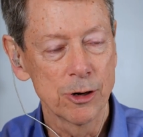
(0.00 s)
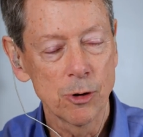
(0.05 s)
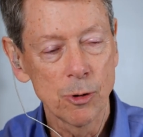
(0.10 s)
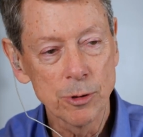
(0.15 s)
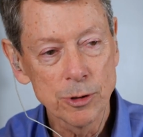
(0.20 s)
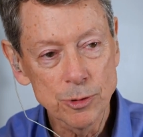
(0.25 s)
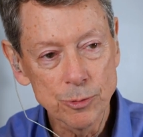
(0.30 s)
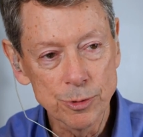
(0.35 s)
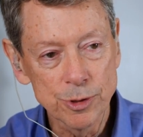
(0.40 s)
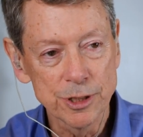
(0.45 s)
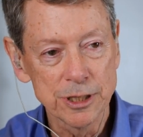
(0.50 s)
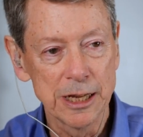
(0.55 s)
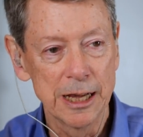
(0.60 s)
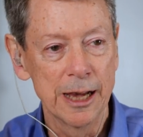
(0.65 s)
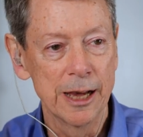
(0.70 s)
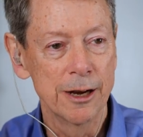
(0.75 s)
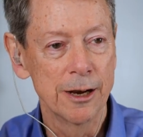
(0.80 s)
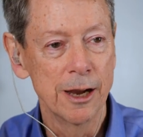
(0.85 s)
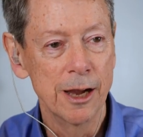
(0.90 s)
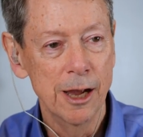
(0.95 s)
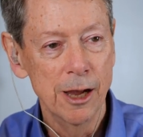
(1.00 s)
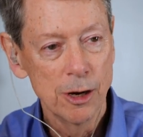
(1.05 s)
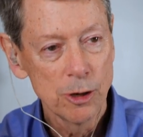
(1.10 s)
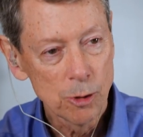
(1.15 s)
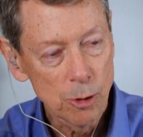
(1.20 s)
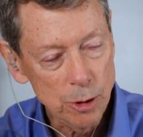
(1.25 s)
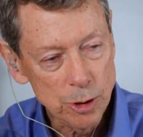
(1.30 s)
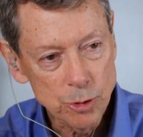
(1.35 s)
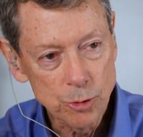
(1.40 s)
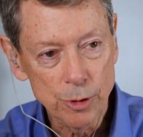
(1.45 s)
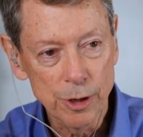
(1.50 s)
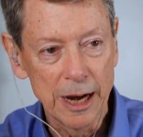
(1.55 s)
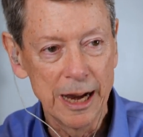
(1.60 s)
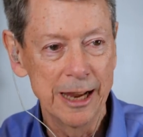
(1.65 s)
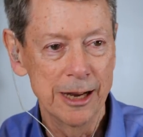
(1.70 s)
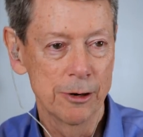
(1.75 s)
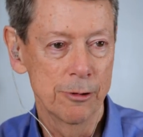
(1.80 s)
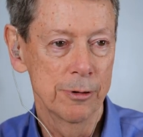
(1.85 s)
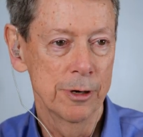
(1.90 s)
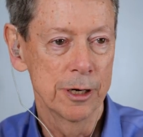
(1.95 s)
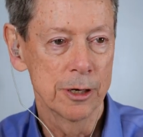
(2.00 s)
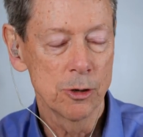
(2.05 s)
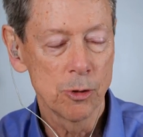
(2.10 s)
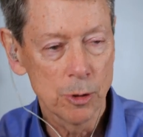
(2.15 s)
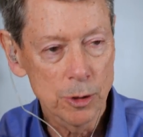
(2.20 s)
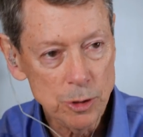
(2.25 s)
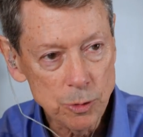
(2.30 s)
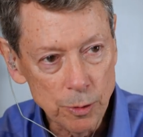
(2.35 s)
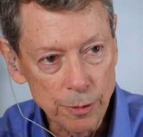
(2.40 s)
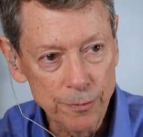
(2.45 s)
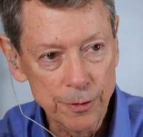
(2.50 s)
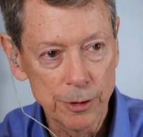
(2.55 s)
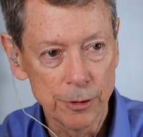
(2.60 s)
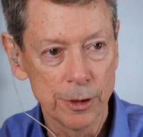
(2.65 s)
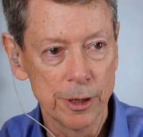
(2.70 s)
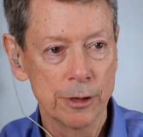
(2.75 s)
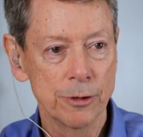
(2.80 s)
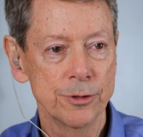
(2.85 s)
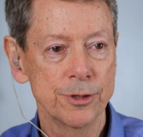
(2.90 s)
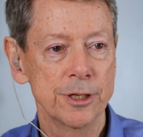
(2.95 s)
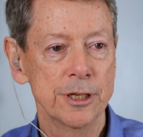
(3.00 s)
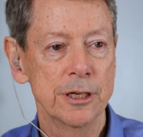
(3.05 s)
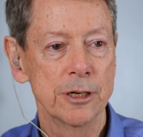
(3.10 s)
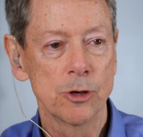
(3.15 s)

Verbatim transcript: Of course, we're sad. Of course, we're angry. Of course, we feel guilty.